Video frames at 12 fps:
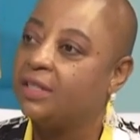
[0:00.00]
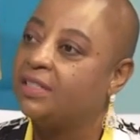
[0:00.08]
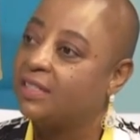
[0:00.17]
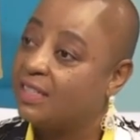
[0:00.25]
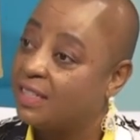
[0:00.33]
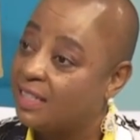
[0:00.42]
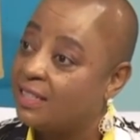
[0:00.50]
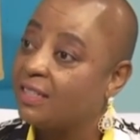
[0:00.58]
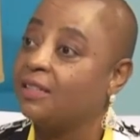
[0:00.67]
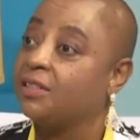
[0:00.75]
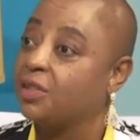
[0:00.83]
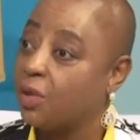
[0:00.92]

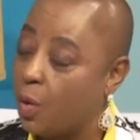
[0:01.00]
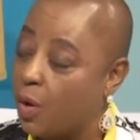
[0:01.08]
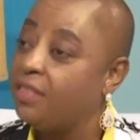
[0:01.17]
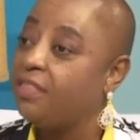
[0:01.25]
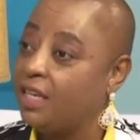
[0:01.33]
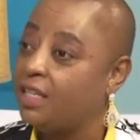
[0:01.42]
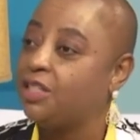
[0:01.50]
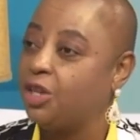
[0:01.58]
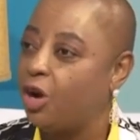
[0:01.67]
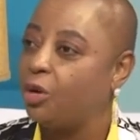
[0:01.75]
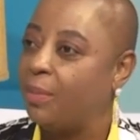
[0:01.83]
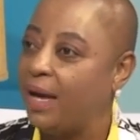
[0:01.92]
statisticals on these
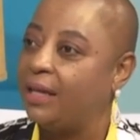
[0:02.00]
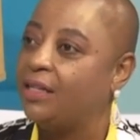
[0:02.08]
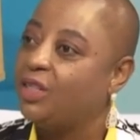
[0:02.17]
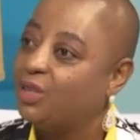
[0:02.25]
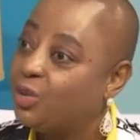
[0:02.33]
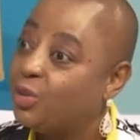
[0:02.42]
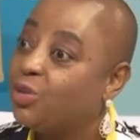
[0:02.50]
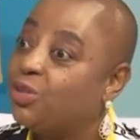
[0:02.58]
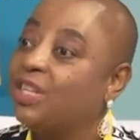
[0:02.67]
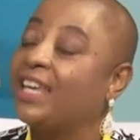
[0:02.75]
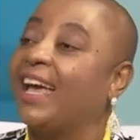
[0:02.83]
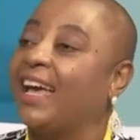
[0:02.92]
young men to
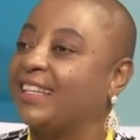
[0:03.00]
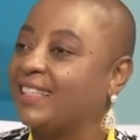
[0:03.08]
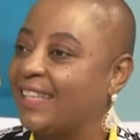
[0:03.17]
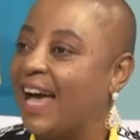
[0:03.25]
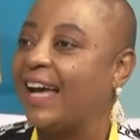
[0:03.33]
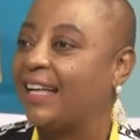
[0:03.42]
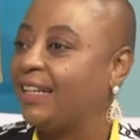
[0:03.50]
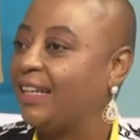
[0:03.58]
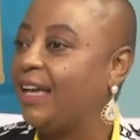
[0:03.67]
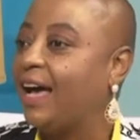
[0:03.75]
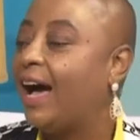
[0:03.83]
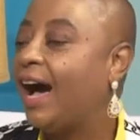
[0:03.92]
see
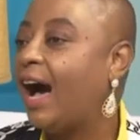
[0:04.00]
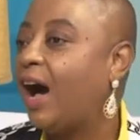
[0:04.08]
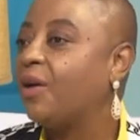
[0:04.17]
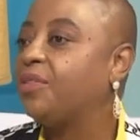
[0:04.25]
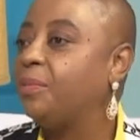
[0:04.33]
exactly how the